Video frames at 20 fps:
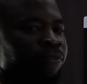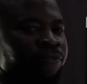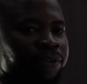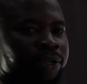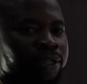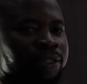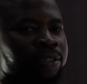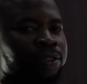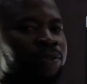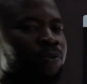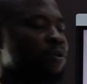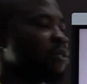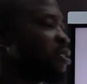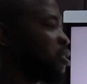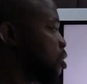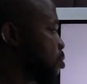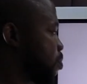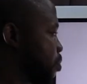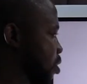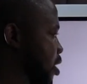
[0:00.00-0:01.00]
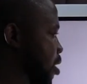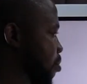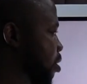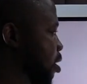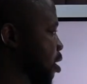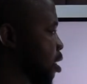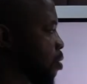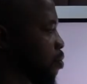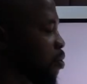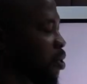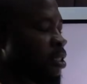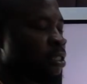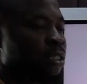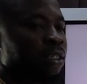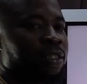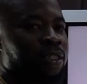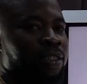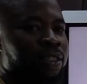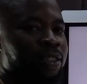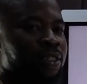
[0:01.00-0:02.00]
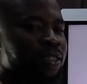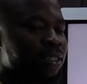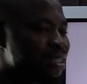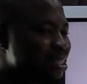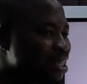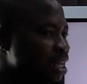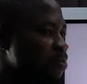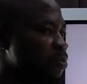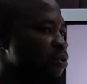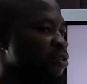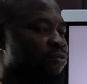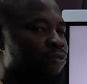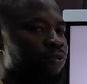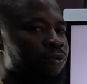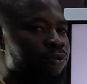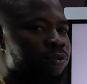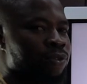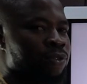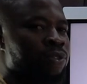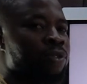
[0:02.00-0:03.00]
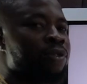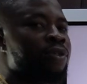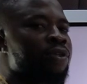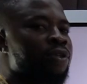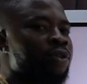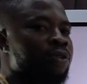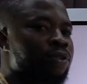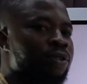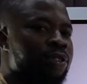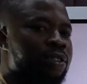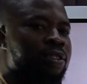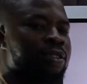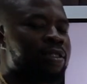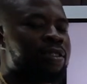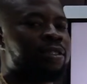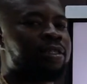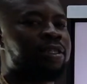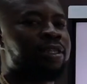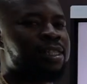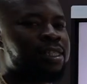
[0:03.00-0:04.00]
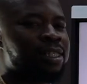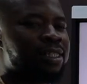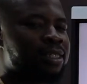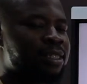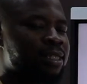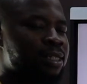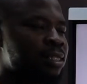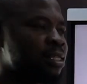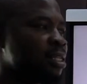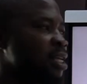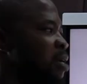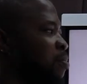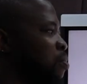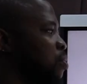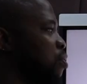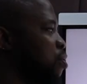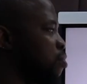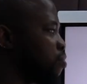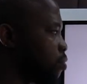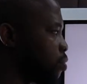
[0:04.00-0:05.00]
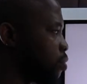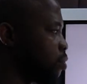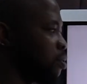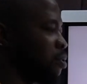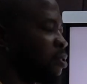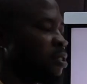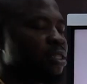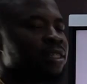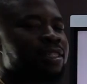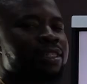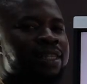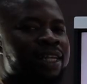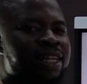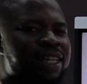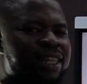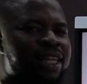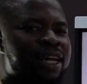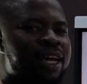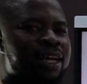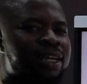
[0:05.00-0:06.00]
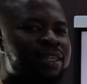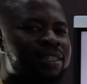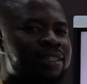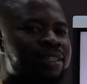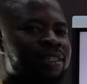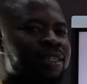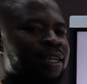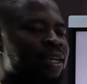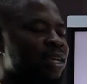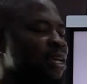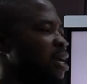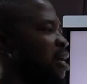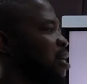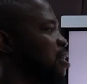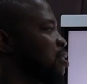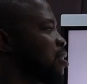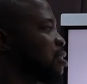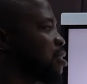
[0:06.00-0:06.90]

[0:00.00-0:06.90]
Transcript: first, what is programming language? It is a system of rules. Note it, system of rules, syntax and